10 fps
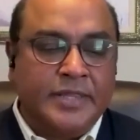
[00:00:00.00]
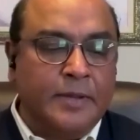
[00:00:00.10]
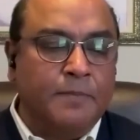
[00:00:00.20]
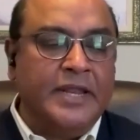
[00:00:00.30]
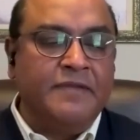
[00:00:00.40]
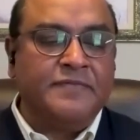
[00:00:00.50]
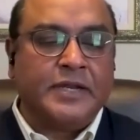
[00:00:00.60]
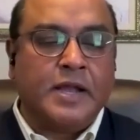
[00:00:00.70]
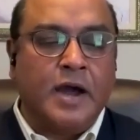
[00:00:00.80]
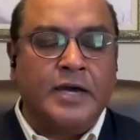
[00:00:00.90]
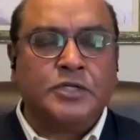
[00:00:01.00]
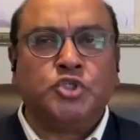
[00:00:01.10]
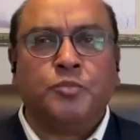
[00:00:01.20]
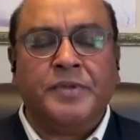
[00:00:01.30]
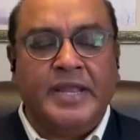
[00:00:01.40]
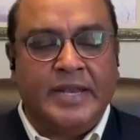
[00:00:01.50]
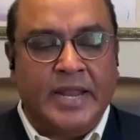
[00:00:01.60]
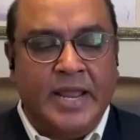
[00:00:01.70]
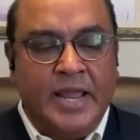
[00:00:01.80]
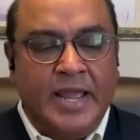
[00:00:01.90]
They believed that God to be an
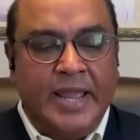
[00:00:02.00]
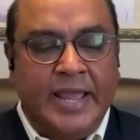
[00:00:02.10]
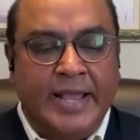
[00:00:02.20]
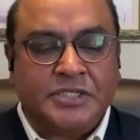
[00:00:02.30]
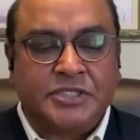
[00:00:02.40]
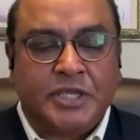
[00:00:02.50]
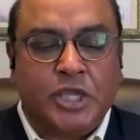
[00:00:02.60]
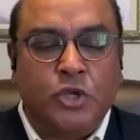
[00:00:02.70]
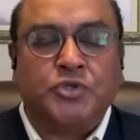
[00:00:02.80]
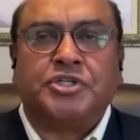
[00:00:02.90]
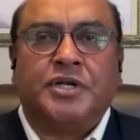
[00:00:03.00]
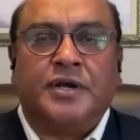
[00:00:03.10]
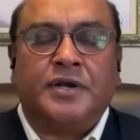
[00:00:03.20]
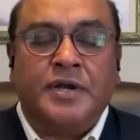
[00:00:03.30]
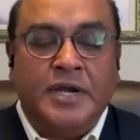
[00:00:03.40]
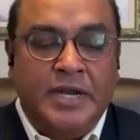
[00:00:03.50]
executioner.